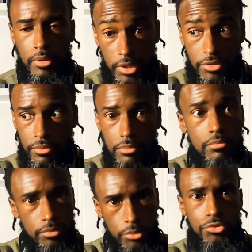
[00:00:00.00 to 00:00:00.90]
It's
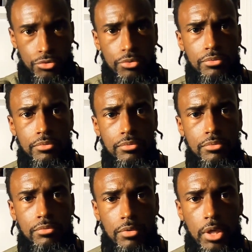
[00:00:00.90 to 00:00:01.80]
neutral,
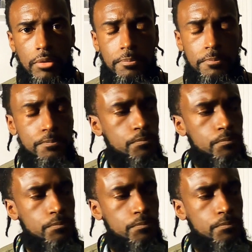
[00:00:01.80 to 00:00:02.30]
right?